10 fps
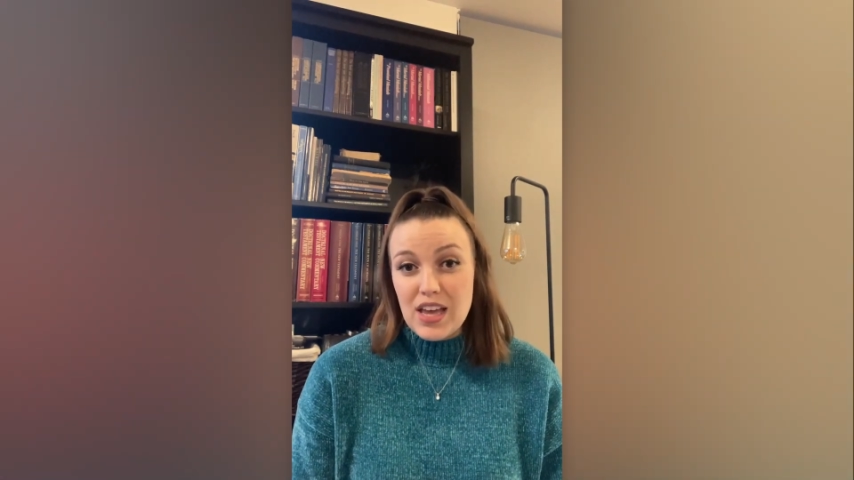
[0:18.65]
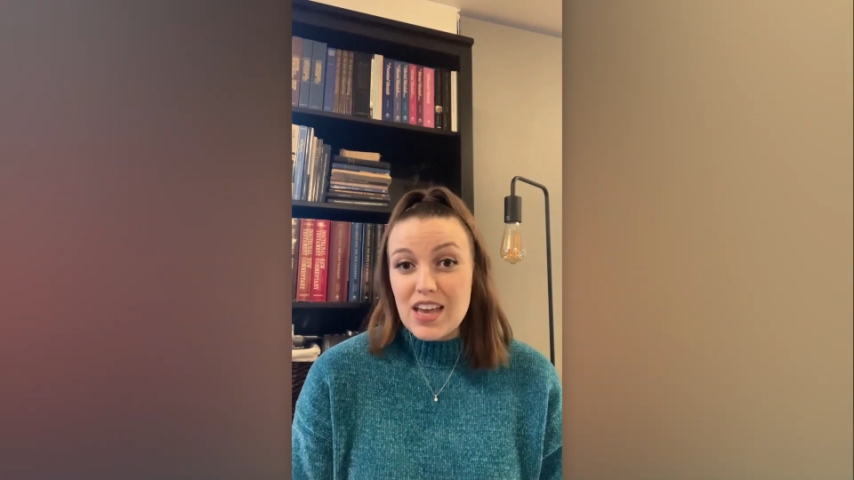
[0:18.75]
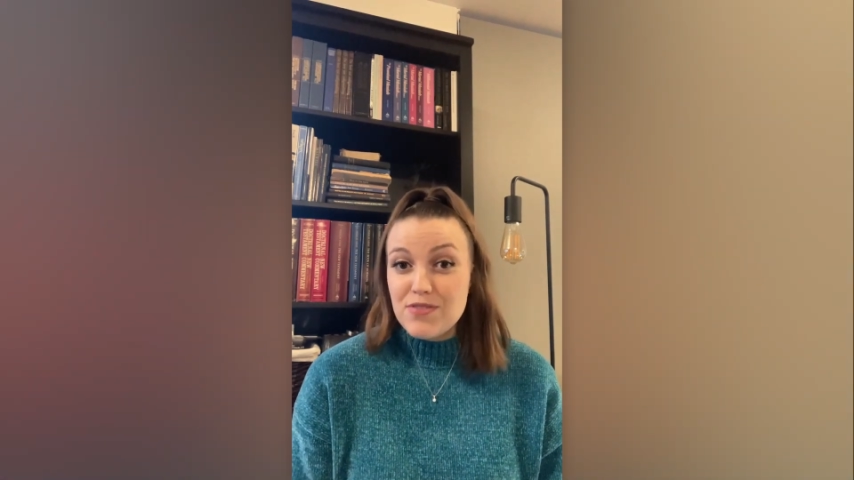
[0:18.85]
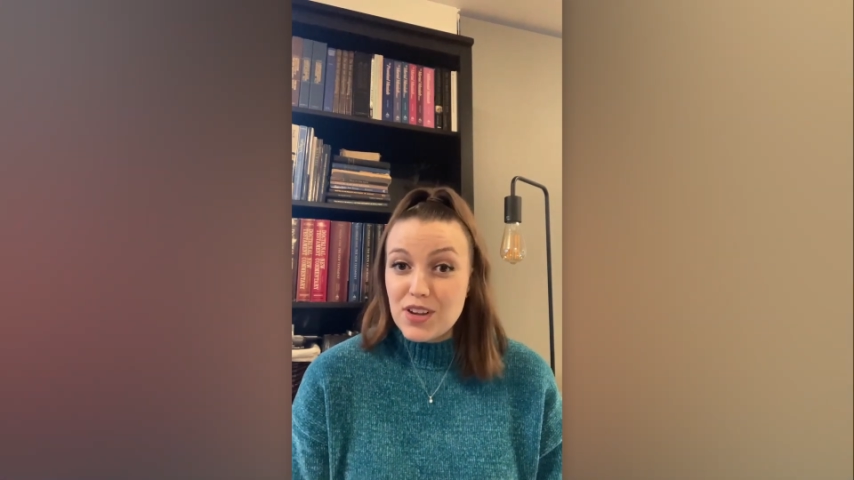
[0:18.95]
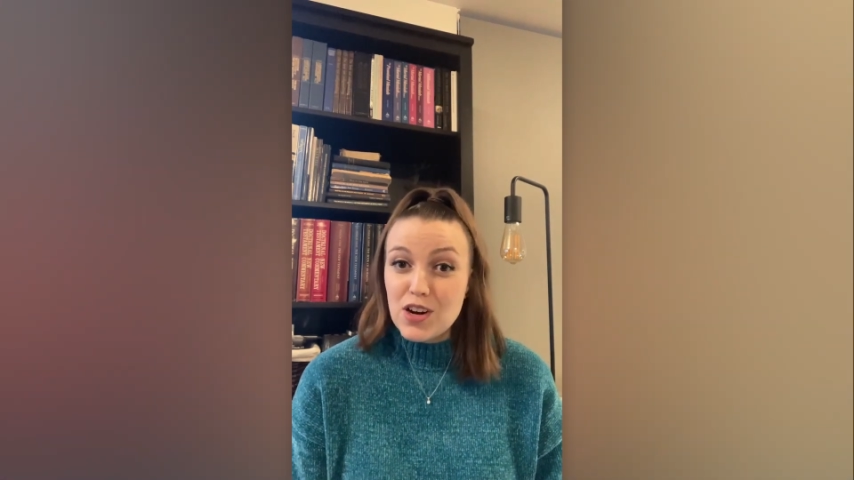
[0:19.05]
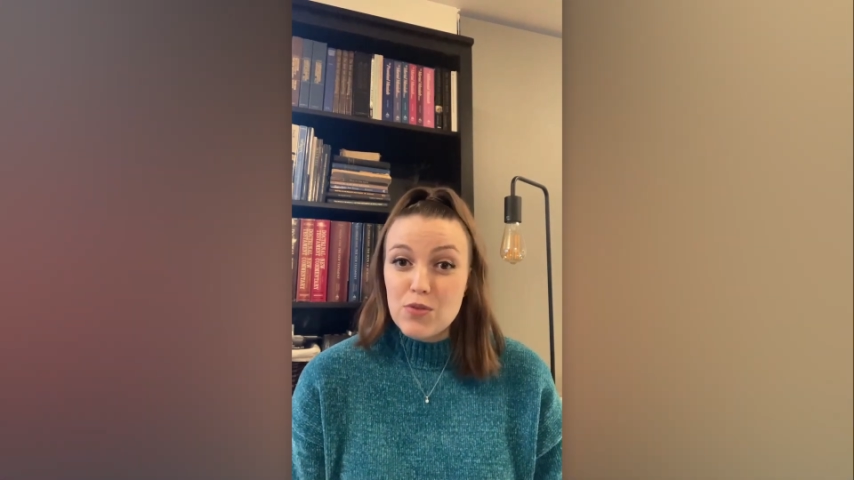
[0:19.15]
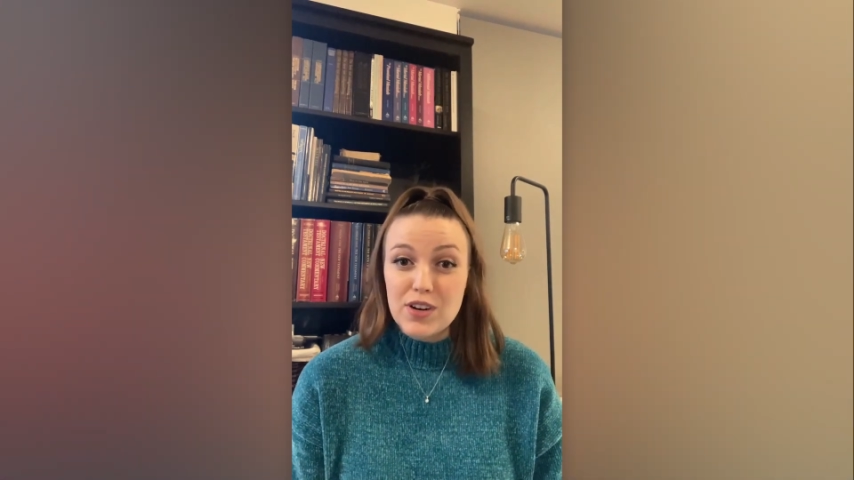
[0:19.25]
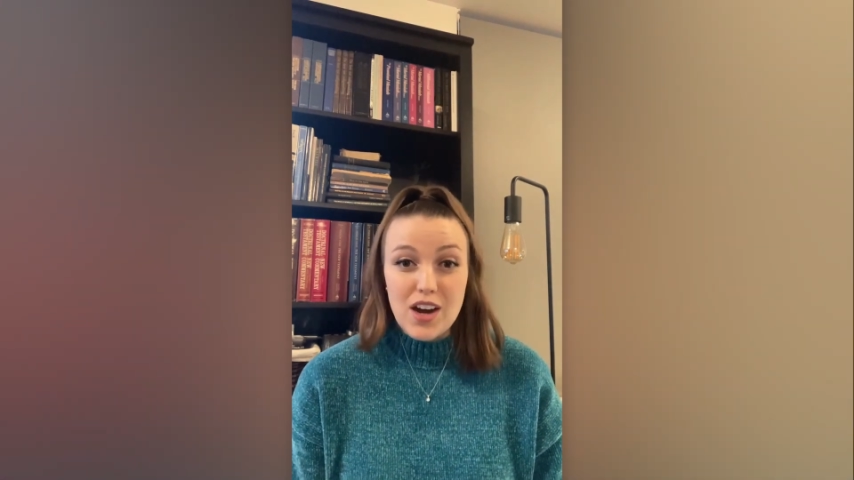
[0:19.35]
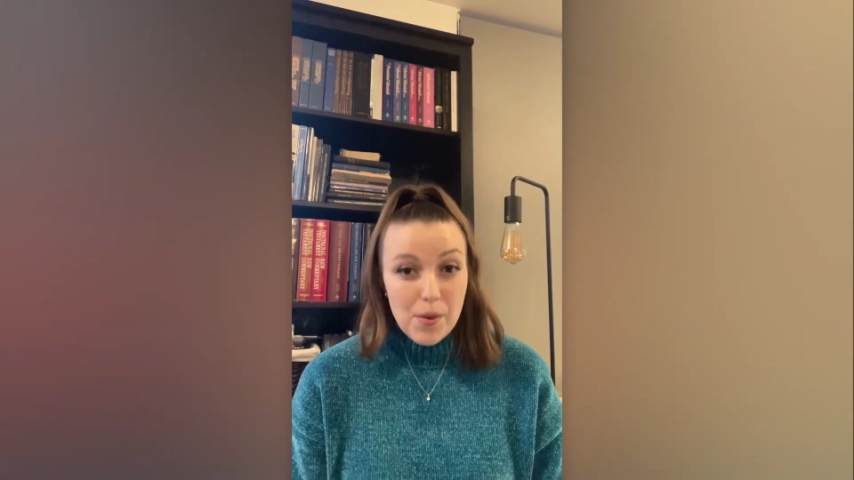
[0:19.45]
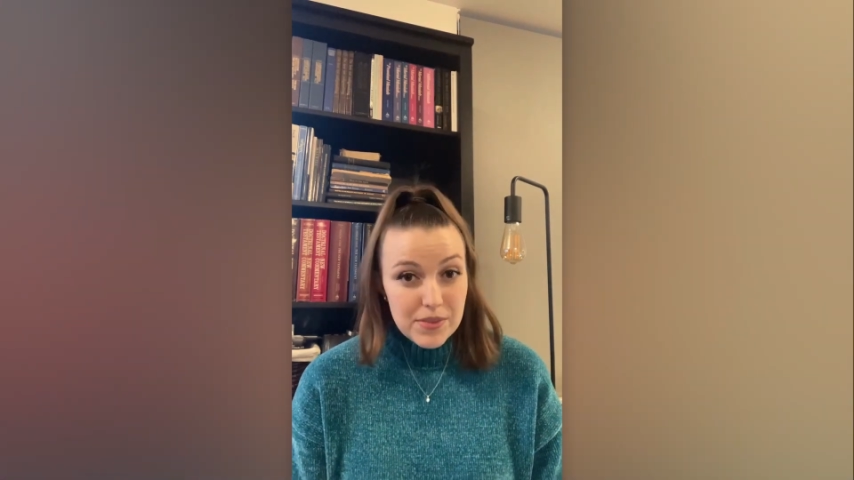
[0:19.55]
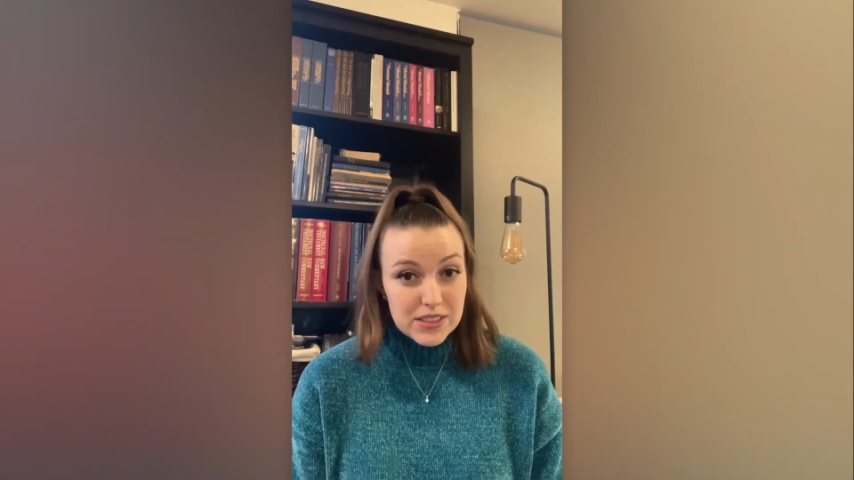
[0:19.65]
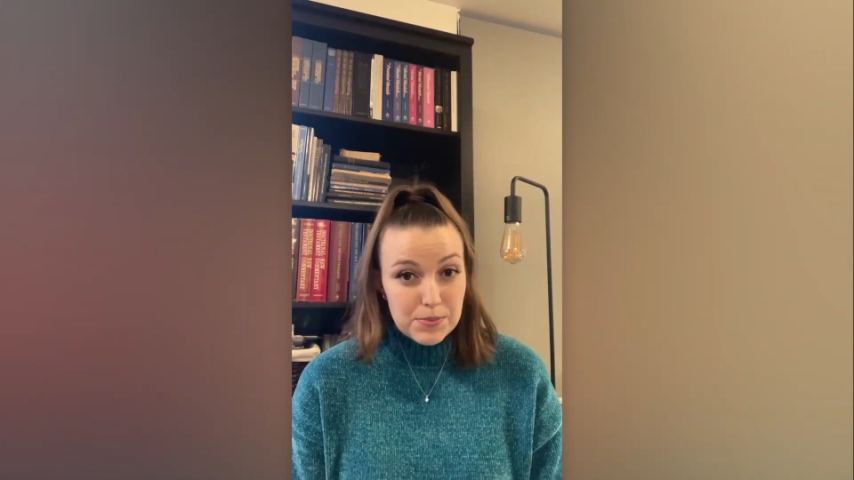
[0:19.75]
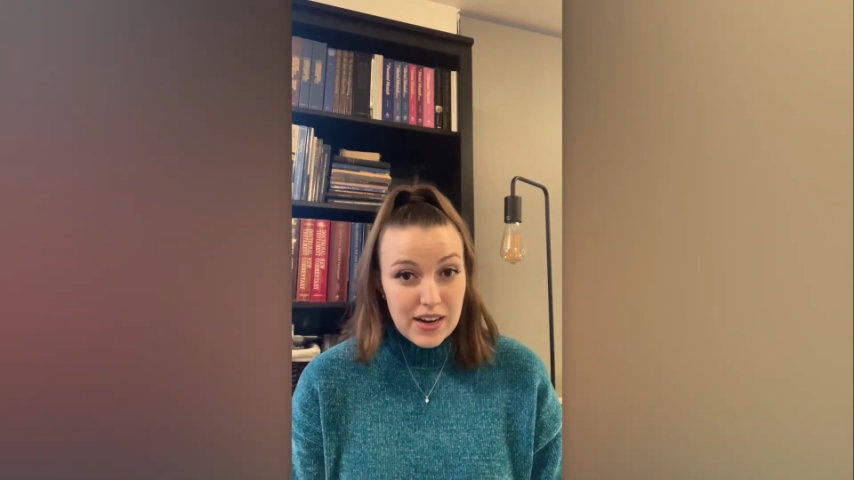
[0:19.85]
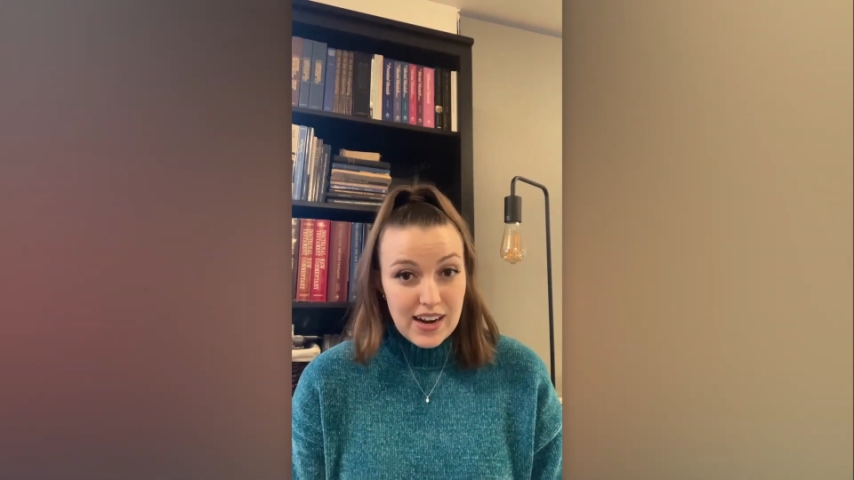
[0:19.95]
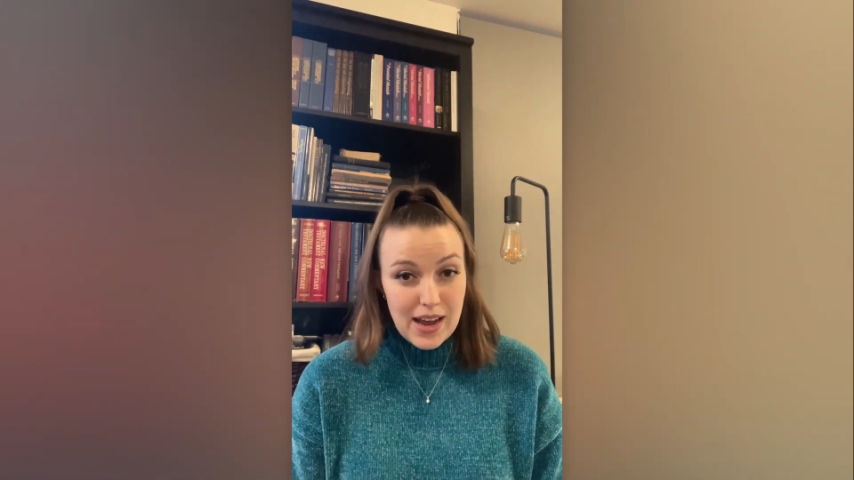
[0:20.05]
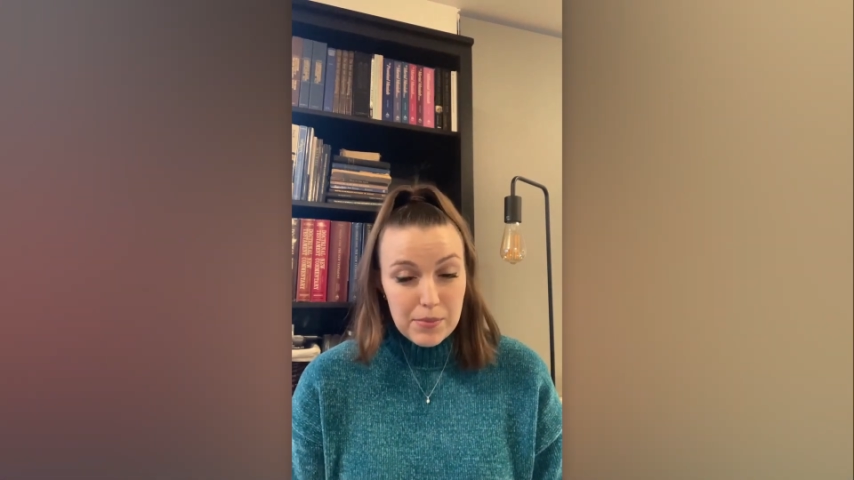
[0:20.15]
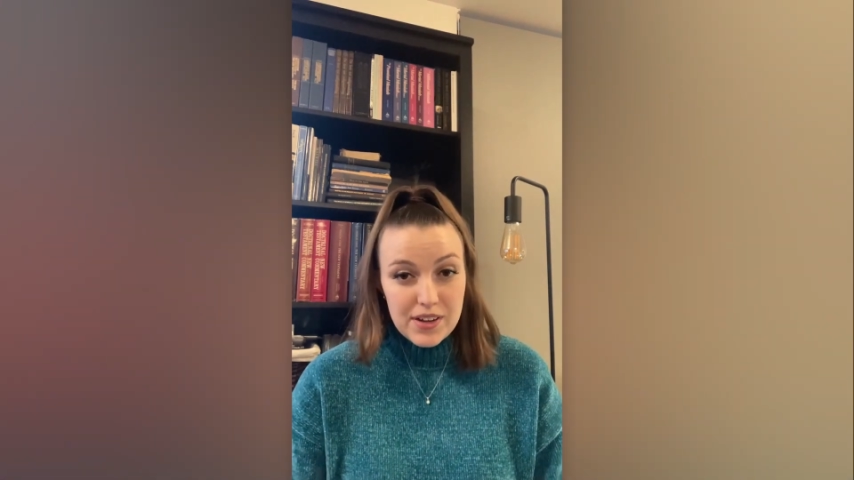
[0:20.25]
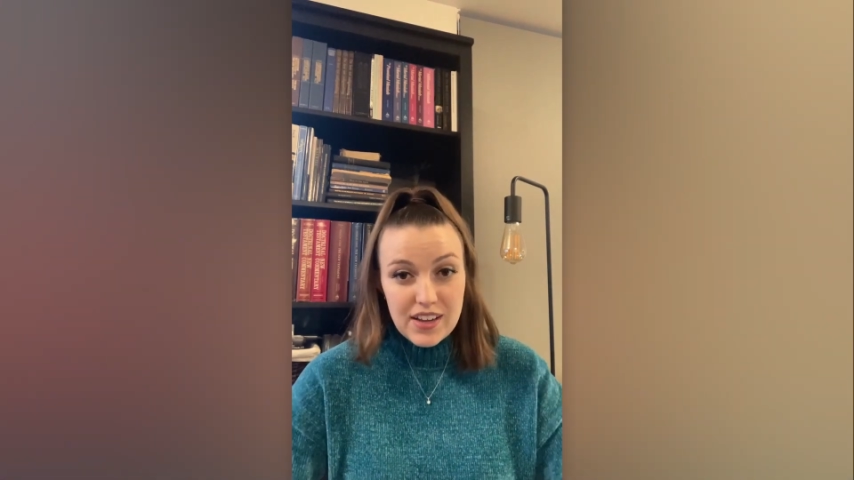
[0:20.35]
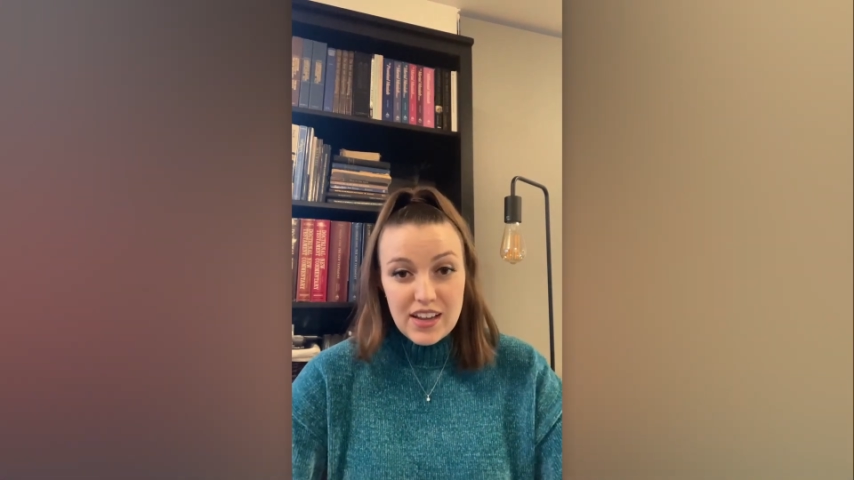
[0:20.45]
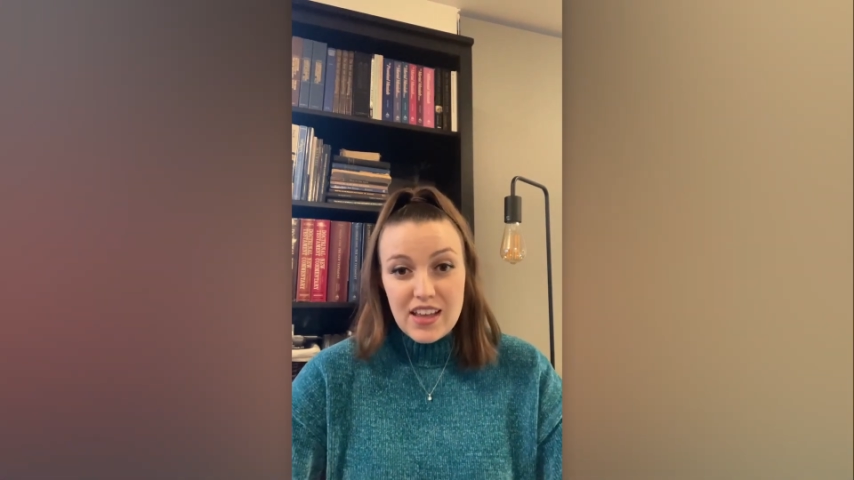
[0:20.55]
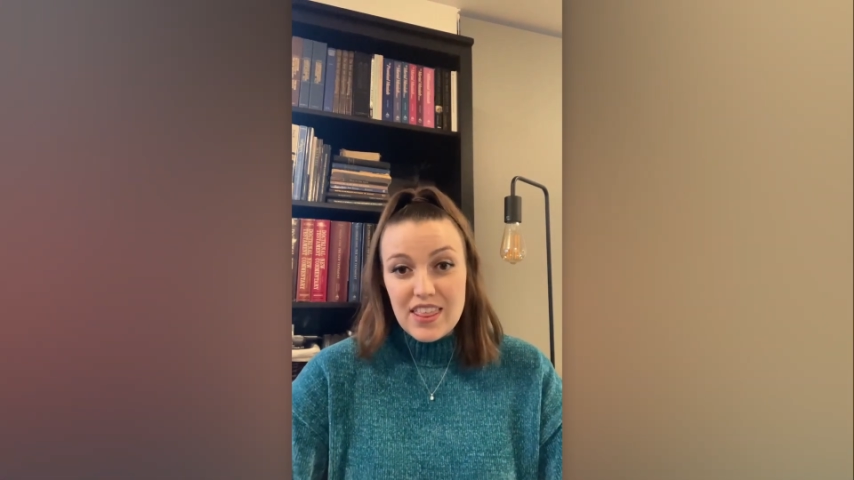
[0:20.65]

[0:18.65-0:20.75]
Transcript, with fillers: If you can overcome this bad habit,